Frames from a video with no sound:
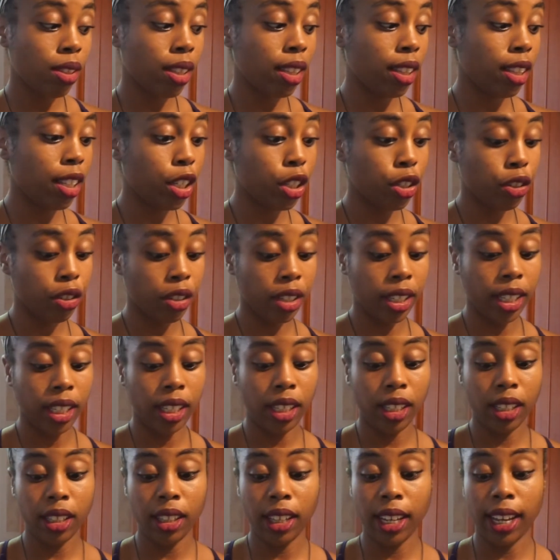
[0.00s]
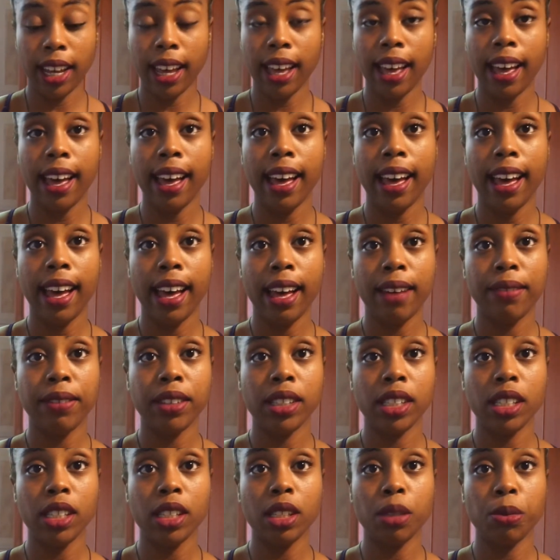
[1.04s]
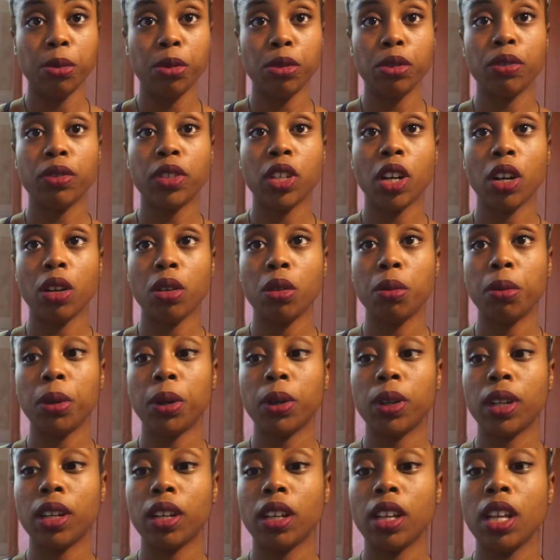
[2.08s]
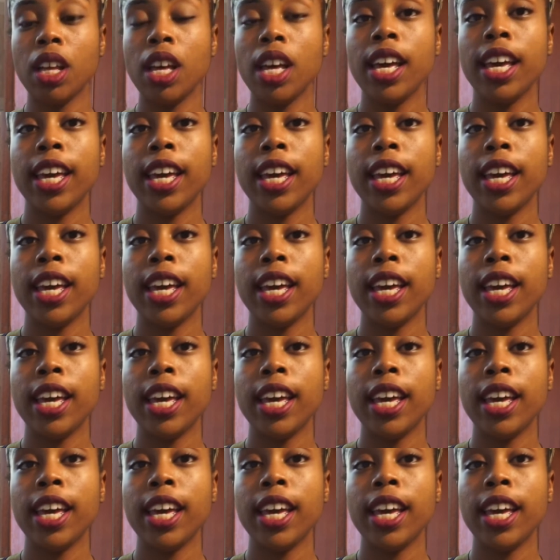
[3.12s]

literally like a half a teaspoon of charcoal powder.